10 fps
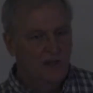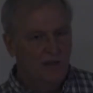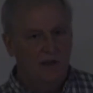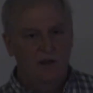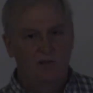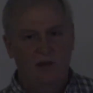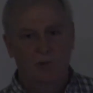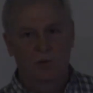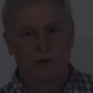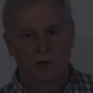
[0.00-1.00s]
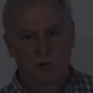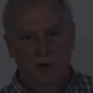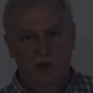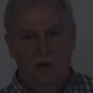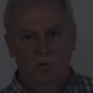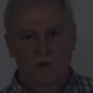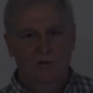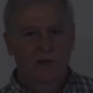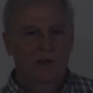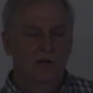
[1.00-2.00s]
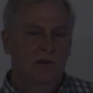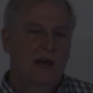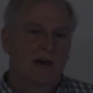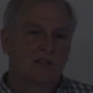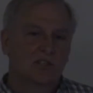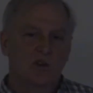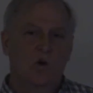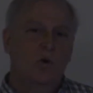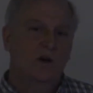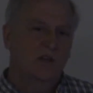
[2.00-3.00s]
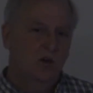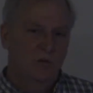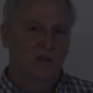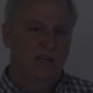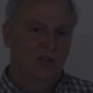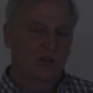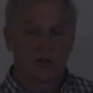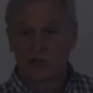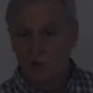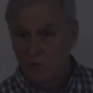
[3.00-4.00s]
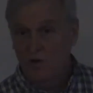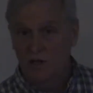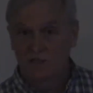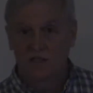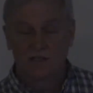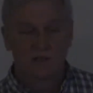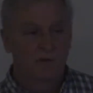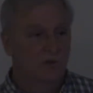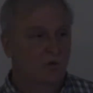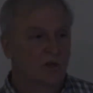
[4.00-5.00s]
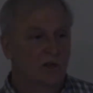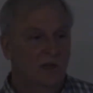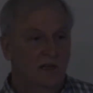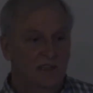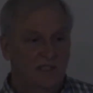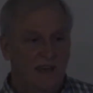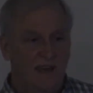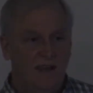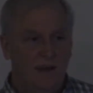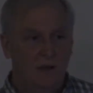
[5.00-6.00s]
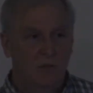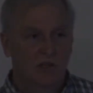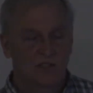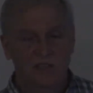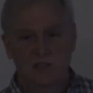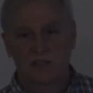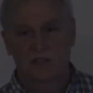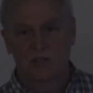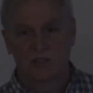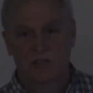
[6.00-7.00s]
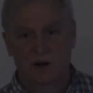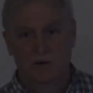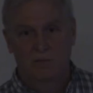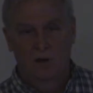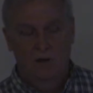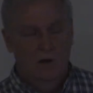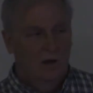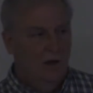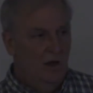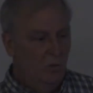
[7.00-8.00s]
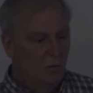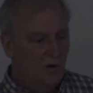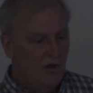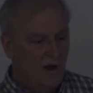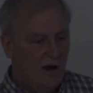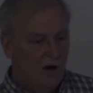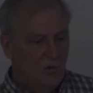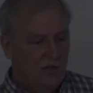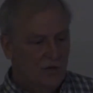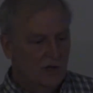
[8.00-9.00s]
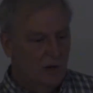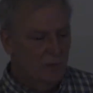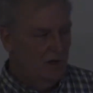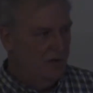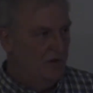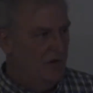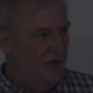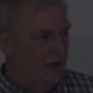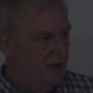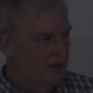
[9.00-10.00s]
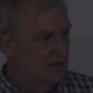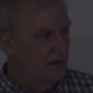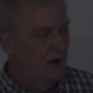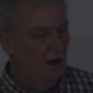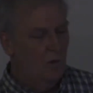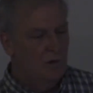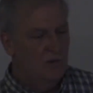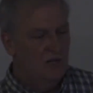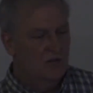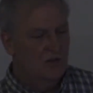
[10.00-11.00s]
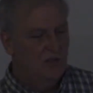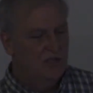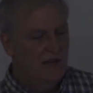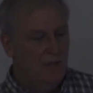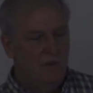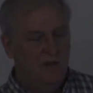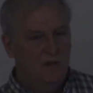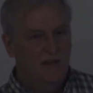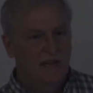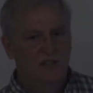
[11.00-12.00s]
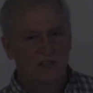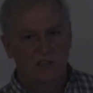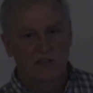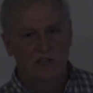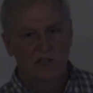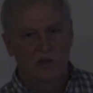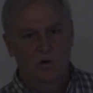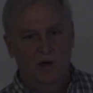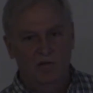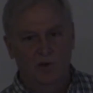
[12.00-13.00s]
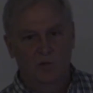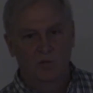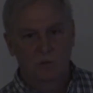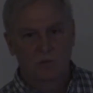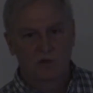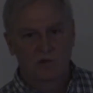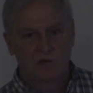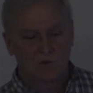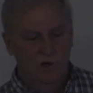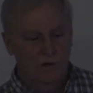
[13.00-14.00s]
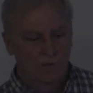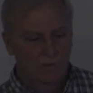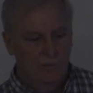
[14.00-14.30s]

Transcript: at the end of April, and we figure that snow accumulation, or snowfall season, if you will, is ending and melt season is going to start. And when we're there, we do a couple of different things. We measure the depth and the density of the snow that fell from the previous winter.